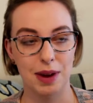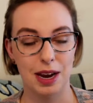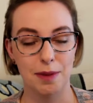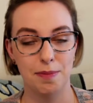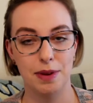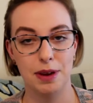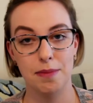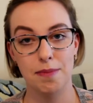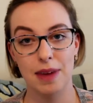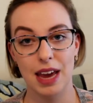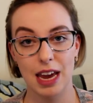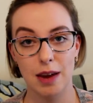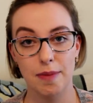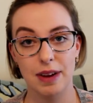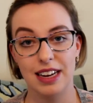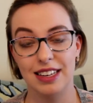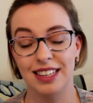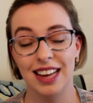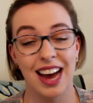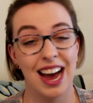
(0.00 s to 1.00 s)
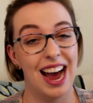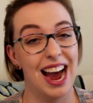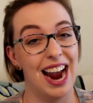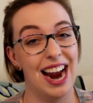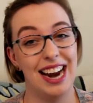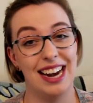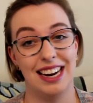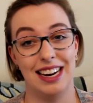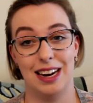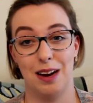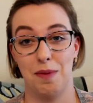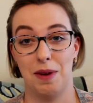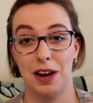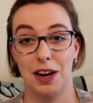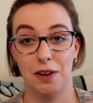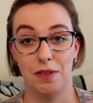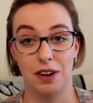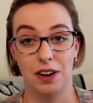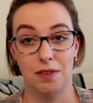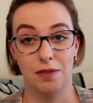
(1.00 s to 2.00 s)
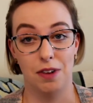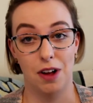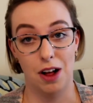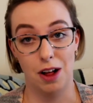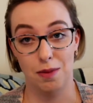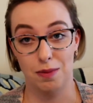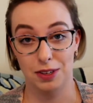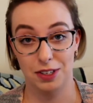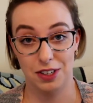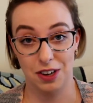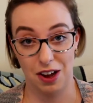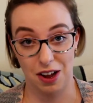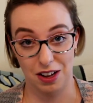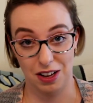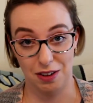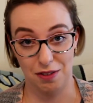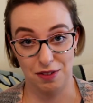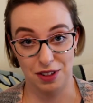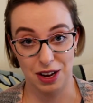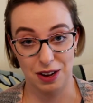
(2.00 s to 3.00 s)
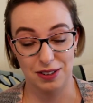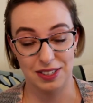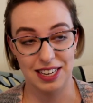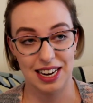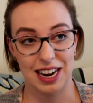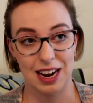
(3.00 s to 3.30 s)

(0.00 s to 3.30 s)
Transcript: might be maybes. I ended up getting rid of almost all of those,